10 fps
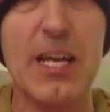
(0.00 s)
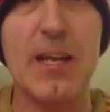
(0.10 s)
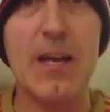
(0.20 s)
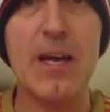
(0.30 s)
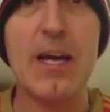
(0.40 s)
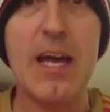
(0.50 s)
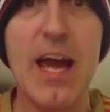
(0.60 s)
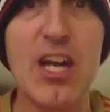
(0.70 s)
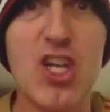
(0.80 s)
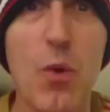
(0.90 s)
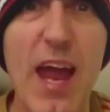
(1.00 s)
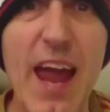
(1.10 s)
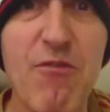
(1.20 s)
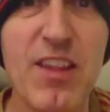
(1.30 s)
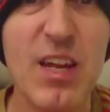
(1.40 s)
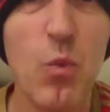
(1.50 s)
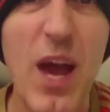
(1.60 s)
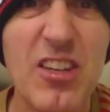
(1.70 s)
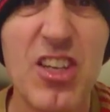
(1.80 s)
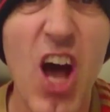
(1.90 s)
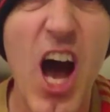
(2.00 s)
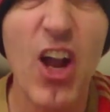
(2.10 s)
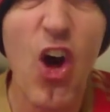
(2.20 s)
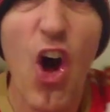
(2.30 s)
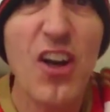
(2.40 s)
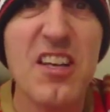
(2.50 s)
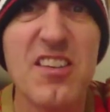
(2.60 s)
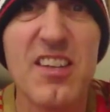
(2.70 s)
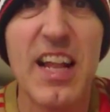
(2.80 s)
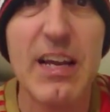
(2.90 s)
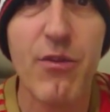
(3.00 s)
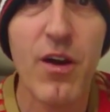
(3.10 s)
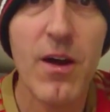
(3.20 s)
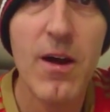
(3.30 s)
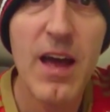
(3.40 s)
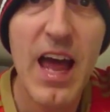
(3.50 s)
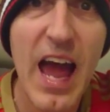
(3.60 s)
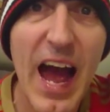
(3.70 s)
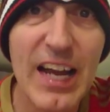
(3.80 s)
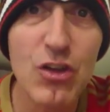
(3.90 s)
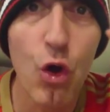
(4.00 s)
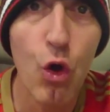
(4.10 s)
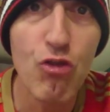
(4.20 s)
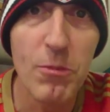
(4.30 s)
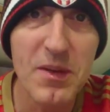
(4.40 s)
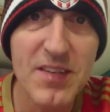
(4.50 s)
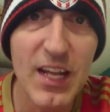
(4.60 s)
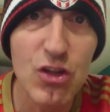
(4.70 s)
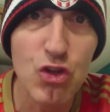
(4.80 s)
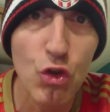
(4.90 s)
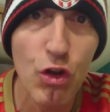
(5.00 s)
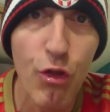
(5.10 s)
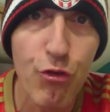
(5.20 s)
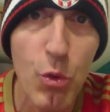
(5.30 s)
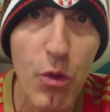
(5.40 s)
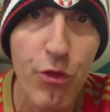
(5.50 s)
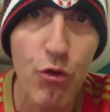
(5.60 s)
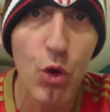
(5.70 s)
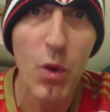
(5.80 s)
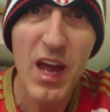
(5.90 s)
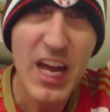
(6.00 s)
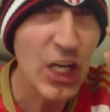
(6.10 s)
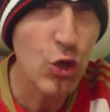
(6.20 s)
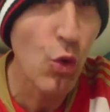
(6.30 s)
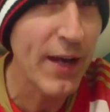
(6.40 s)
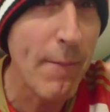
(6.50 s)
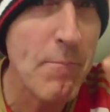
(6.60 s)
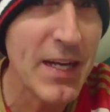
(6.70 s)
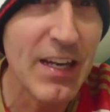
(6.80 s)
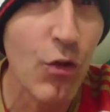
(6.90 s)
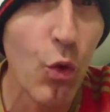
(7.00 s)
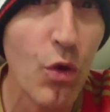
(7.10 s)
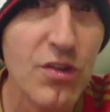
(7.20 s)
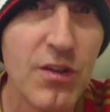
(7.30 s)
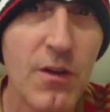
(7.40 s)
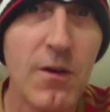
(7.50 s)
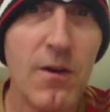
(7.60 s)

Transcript: in and do everything, wears his heart on his sleeve. And he's 100% Sunderland through and through. You don't get many of those.